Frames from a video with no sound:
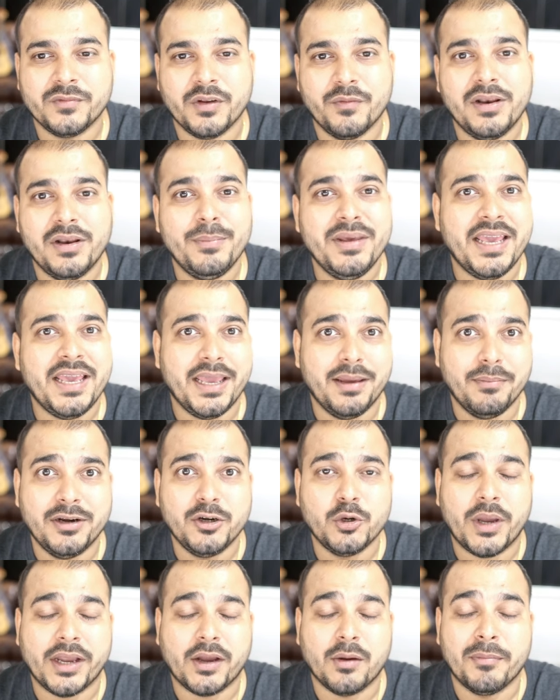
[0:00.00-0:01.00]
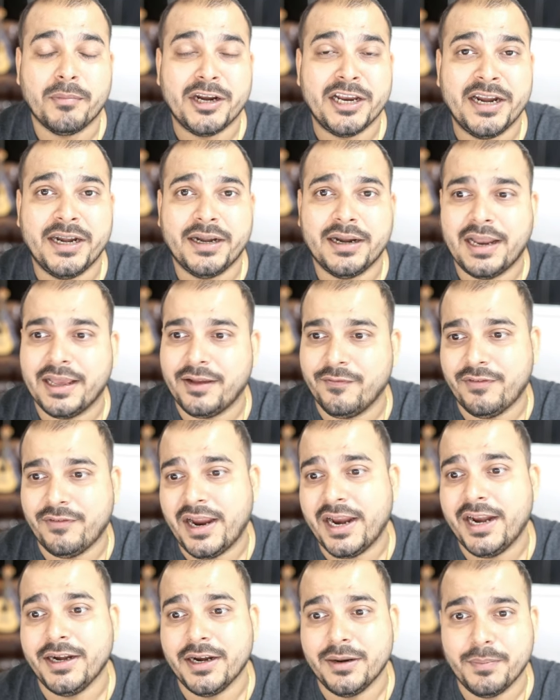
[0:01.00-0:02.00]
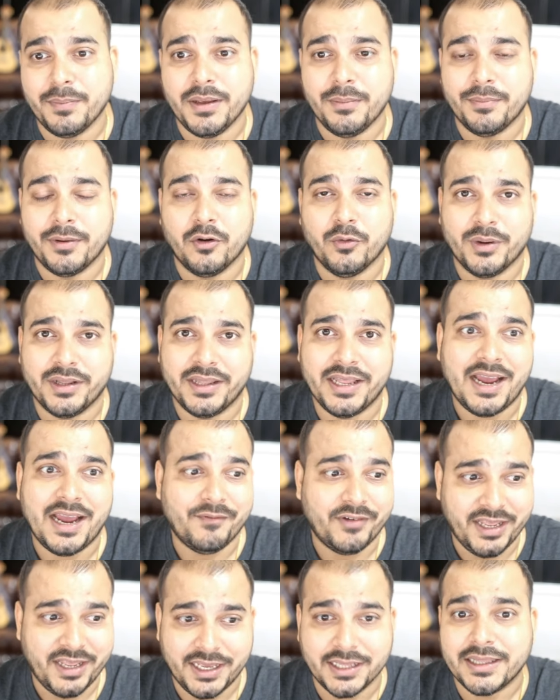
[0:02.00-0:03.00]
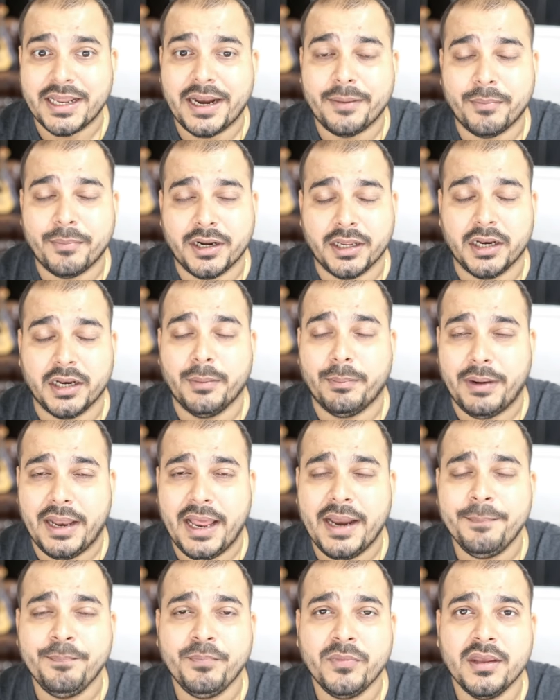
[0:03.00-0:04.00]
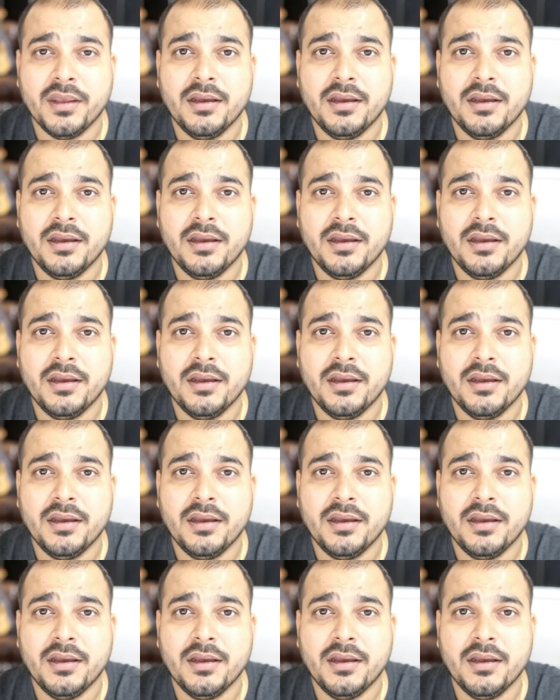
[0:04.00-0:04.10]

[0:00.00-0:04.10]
will be able to accommodate like 500 people over there. I've taken that particular plan.